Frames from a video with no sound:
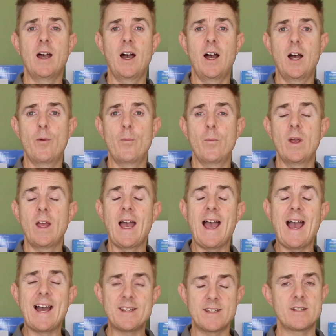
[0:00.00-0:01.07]

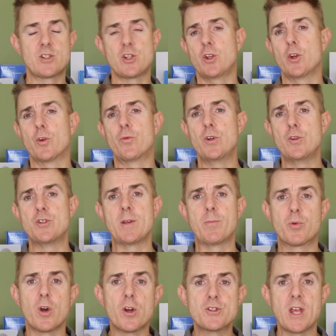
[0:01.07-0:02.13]
add it to your Ruijie
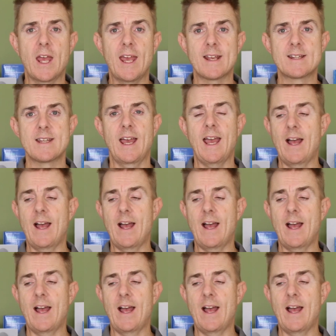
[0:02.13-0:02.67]
project,